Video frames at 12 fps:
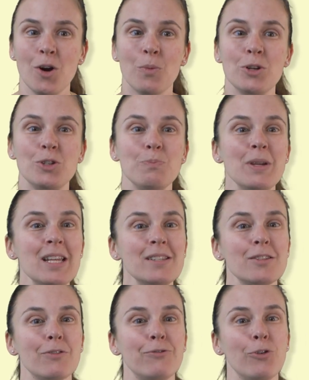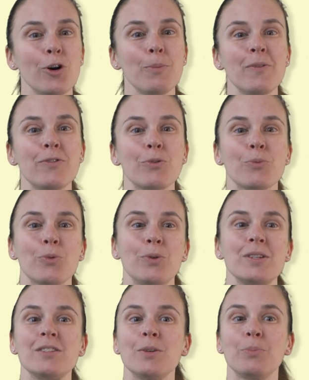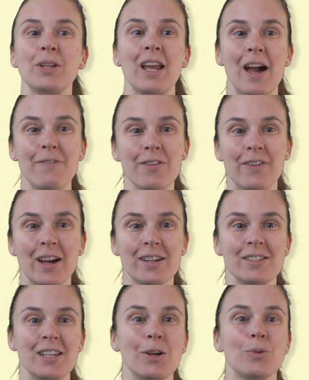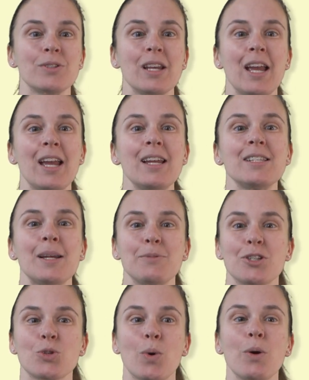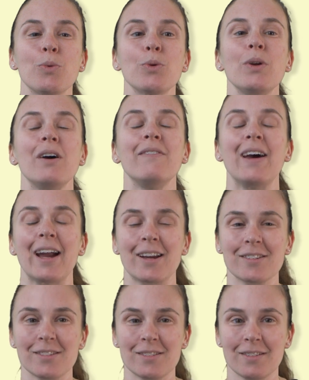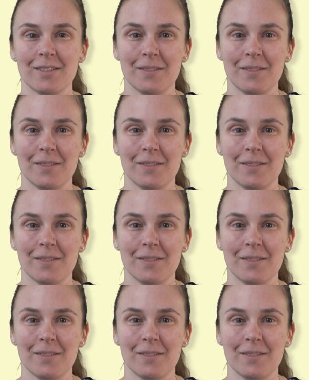which means the form of the rule is simply f of x equals a times the square root of x.